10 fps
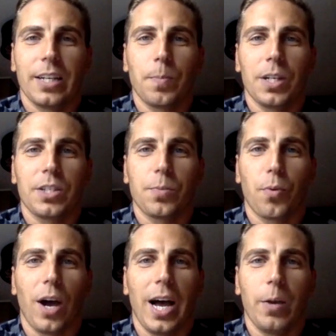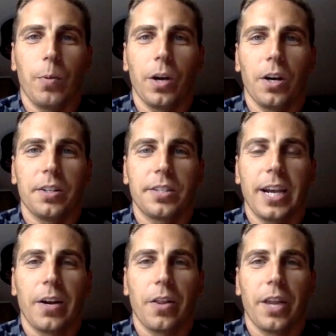And as much as Brian went on a
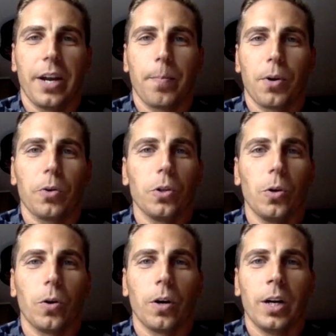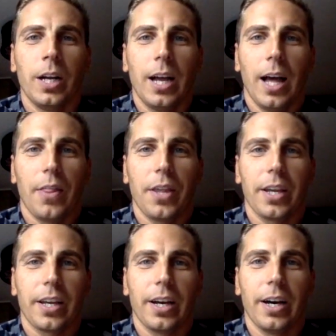tear there, Bernlohr, I
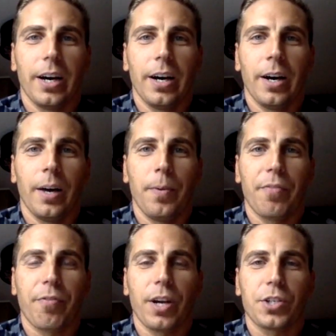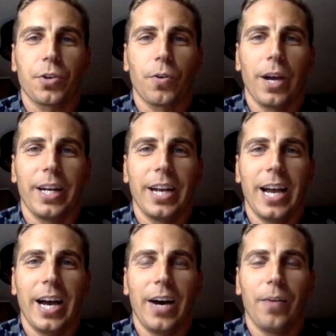think, uh, a bit fresher right
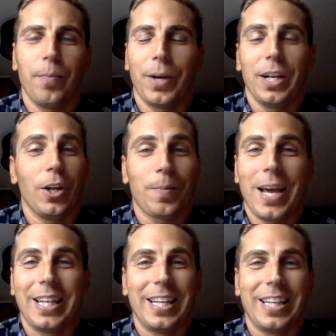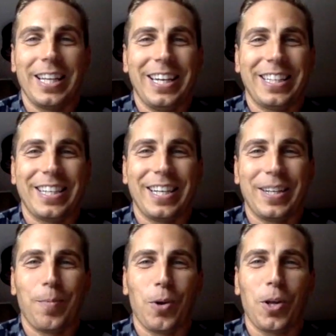now. But look, man, it, it,
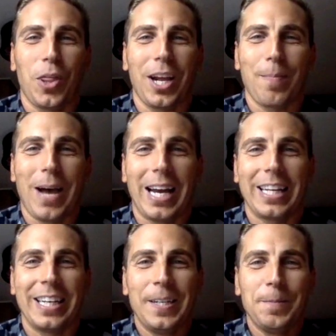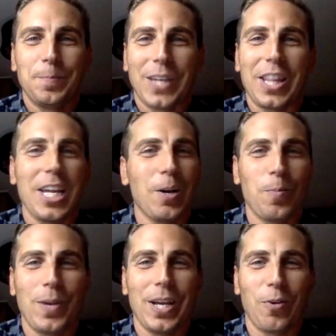it, the more you think about it, I think
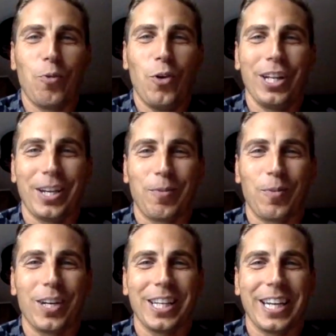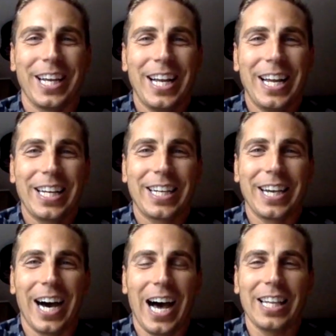it would be a really, really
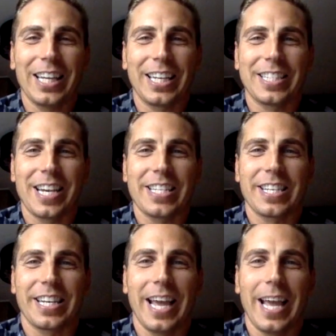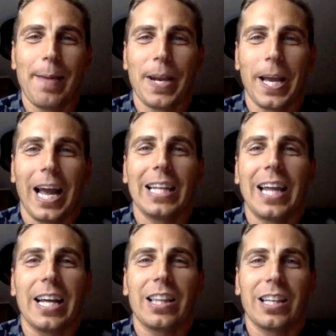hotly contested game. And, and I
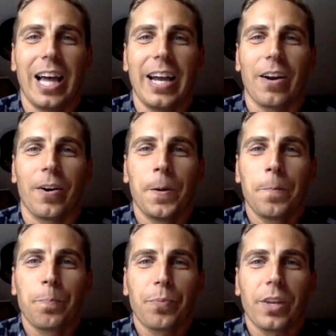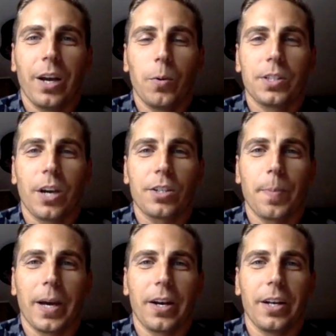like the layer uh, we talked
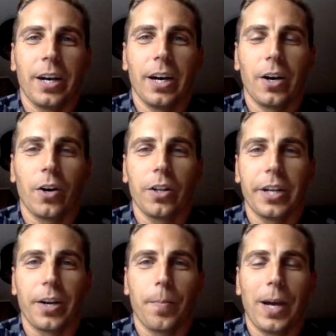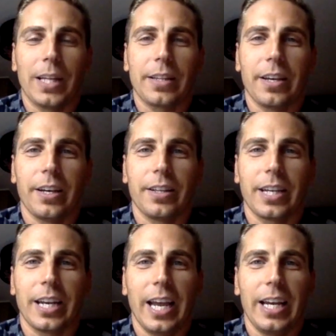about it uh, earlier about the,
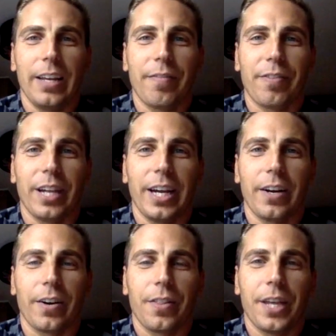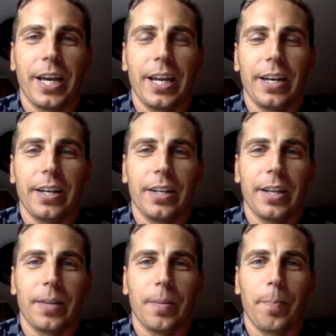the Canadian flair that
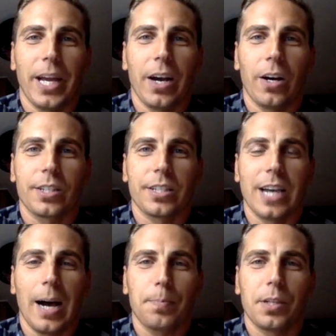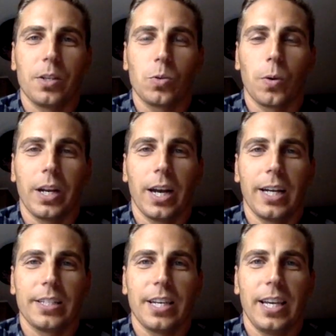that the Bayhawks adopted in
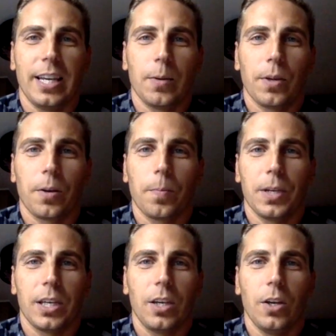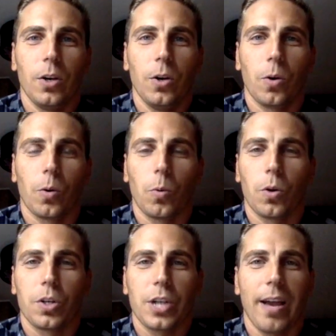2019, whether it be Kew or
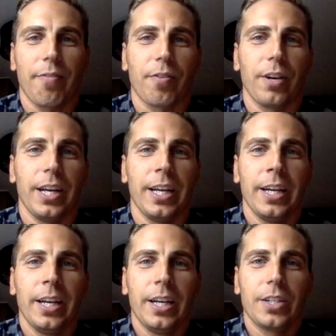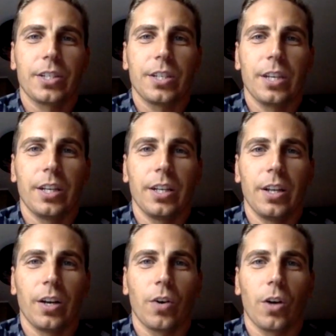Warren Jeffrey, just uh,
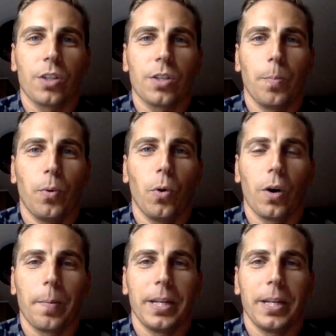across the board.